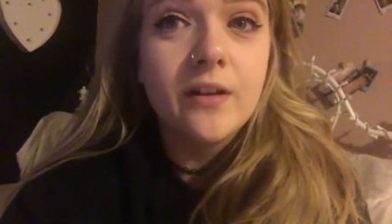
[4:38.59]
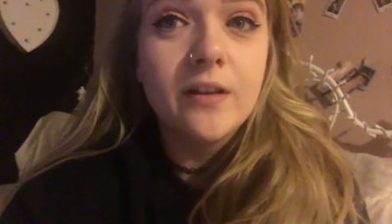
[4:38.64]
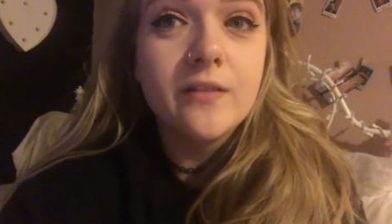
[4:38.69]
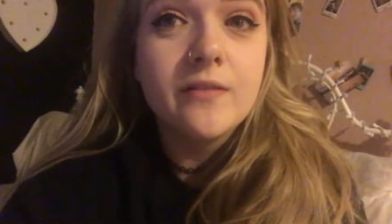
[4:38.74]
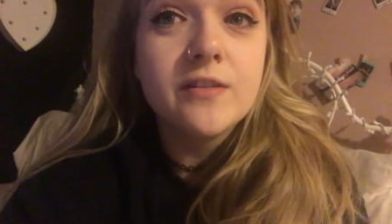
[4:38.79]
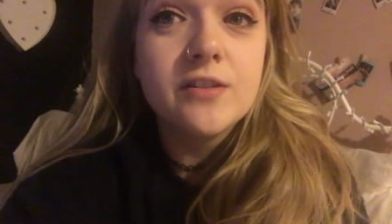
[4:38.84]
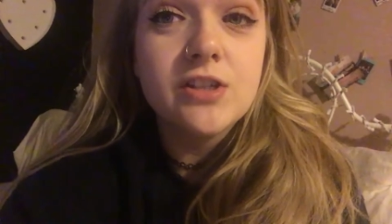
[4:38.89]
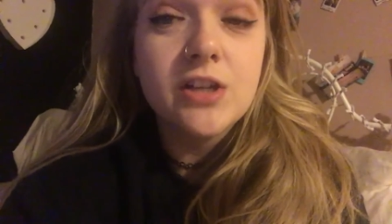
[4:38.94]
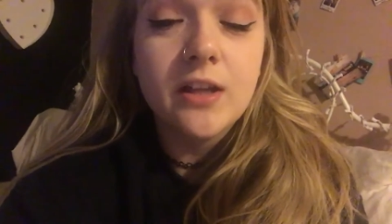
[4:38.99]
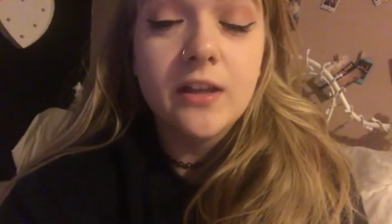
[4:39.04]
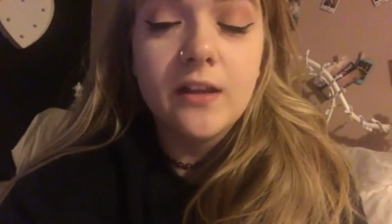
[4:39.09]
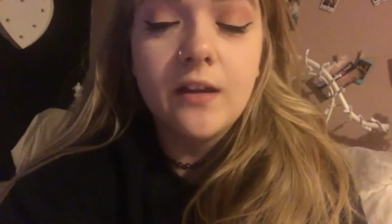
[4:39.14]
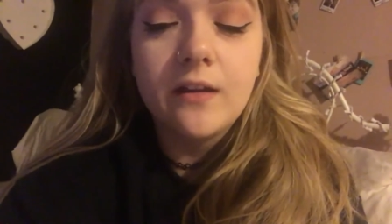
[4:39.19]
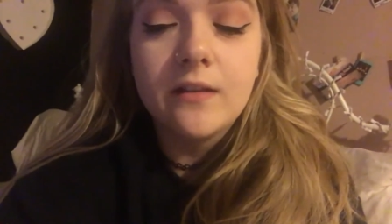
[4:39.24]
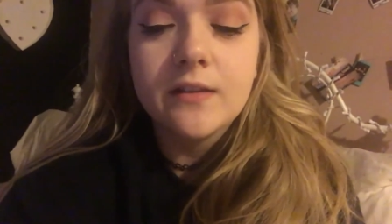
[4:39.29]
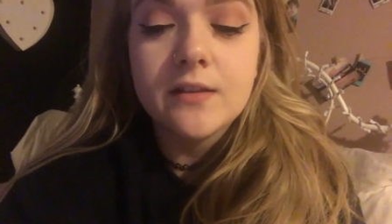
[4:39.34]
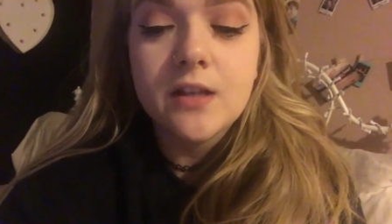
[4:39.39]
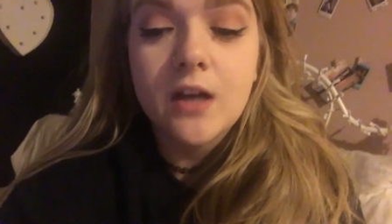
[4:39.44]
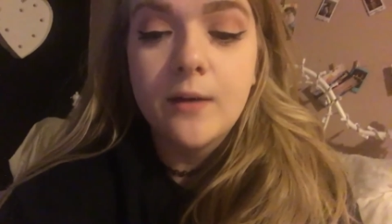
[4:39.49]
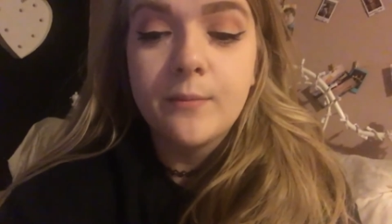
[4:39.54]
all of the jelly
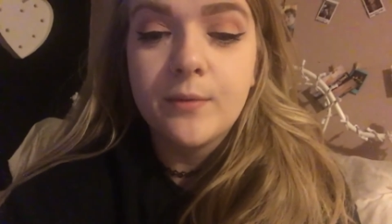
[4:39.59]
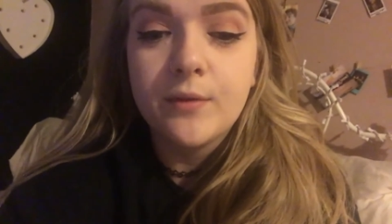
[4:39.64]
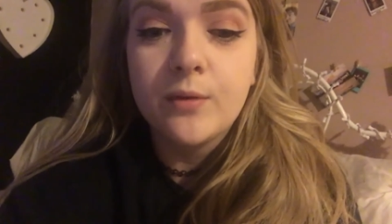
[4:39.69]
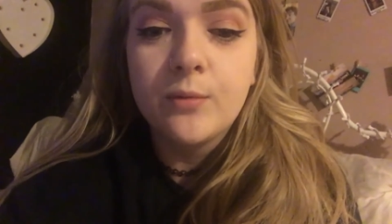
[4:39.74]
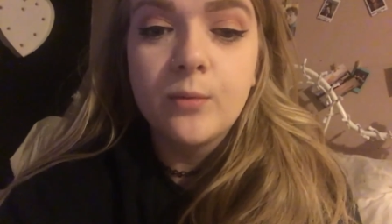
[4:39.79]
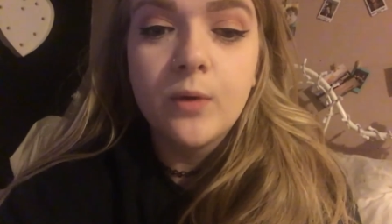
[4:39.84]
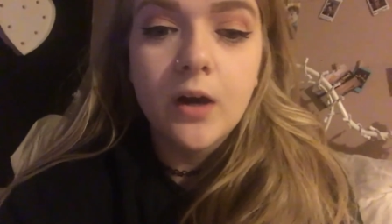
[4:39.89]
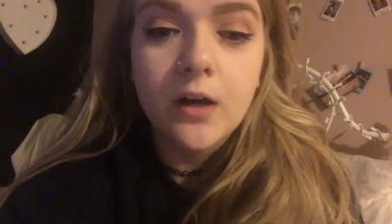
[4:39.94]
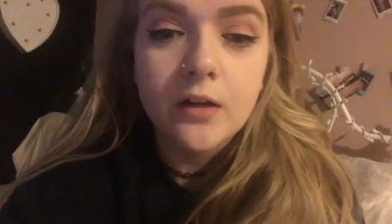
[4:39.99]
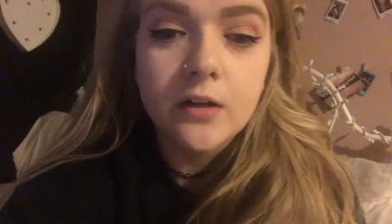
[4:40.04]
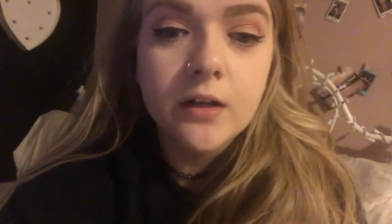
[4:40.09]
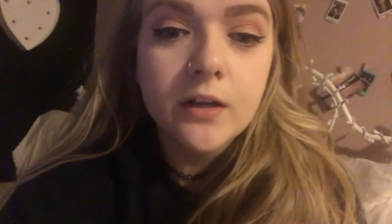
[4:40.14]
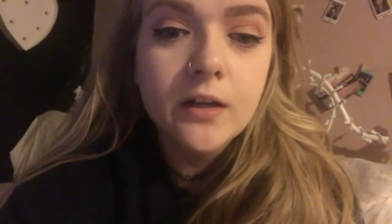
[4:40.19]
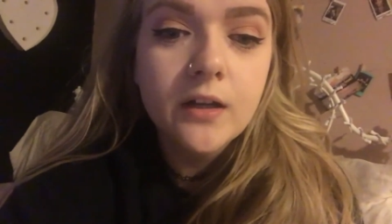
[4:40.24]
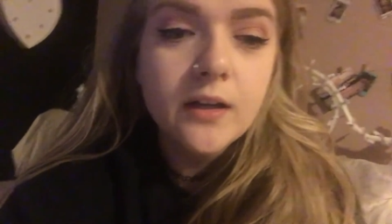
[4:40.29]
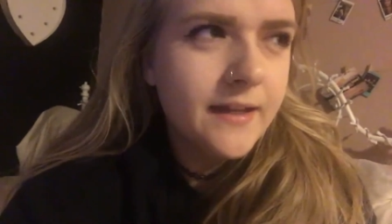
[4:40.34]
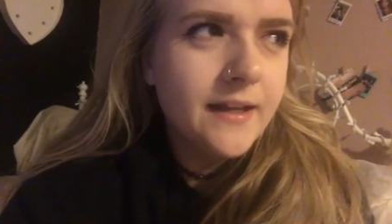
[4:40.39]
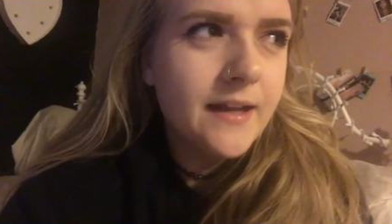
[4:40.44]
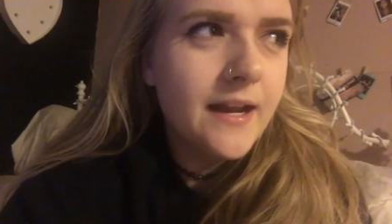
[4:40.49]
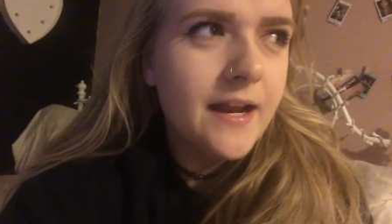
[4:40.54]
on the top of the water,
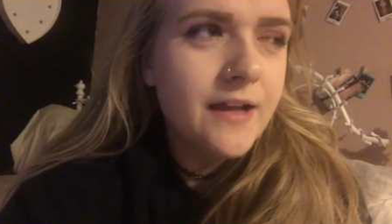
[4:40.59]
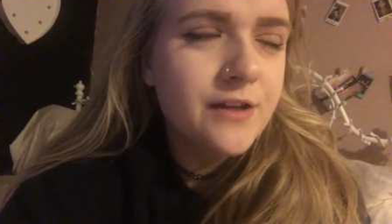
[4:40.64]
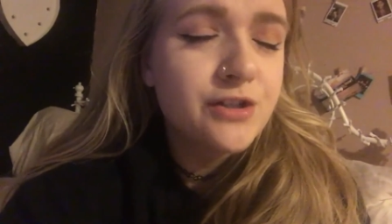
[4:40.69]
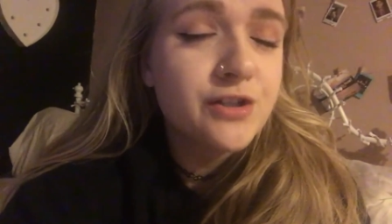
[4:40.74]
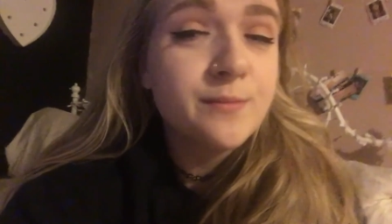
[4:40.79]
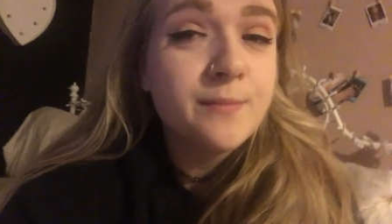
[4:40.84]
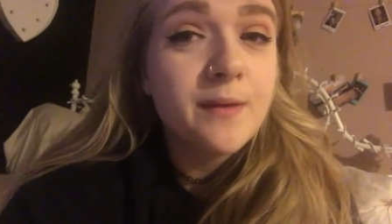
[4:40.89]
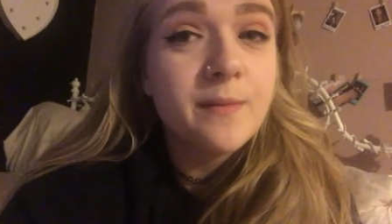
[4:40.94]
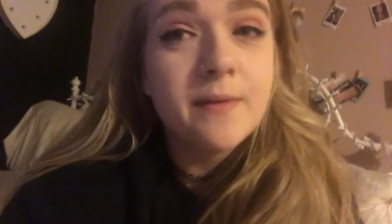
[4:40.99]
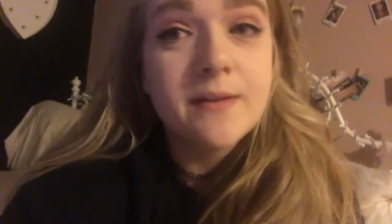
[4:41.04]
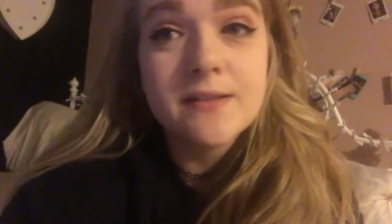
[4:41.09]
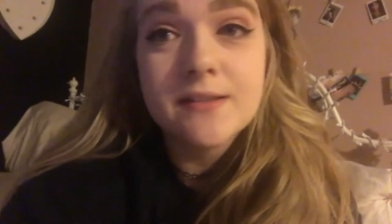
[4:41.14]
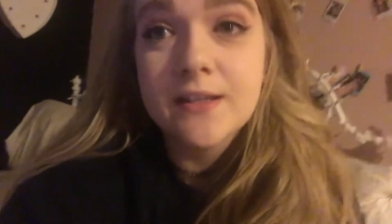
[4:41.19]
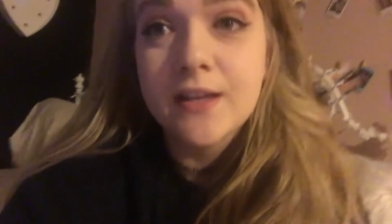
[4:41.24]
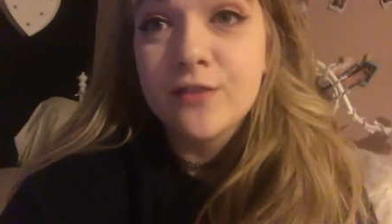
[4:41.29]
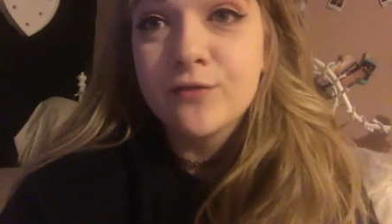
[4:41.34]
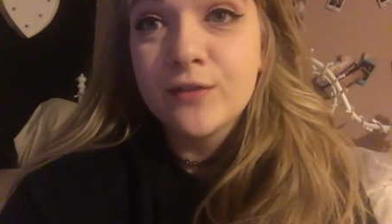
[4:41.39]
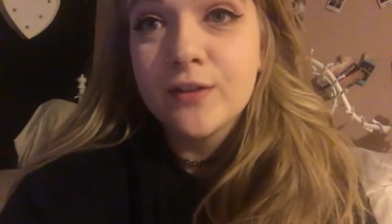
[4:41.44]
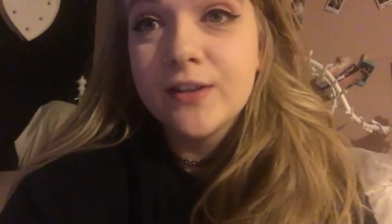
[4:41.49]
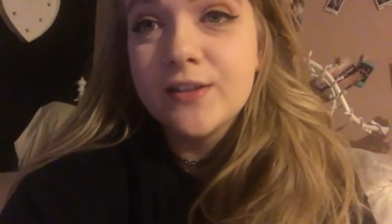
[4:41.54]
and it actually made my
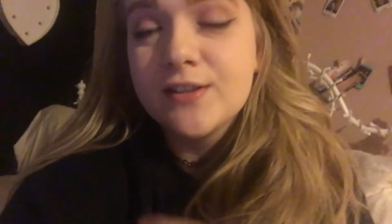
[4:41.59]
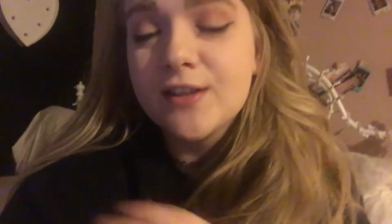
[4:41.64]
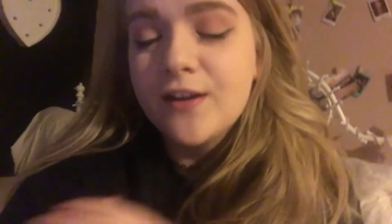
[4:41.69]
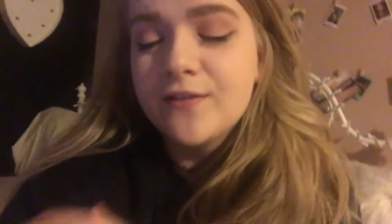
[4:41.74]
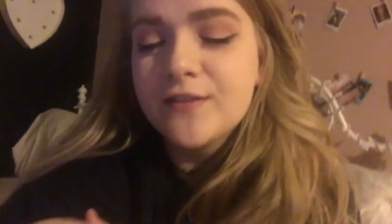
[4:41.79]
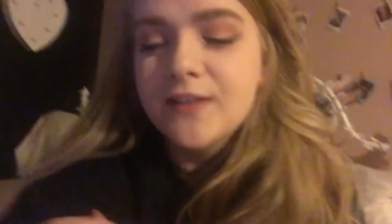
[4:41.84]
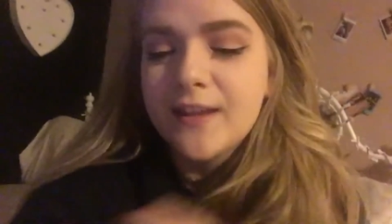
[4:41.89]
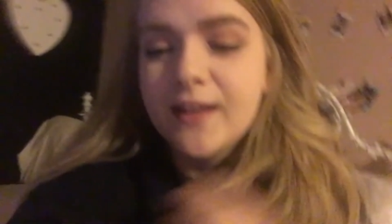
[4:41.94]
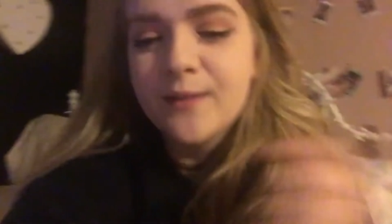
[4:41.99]
skin really soft.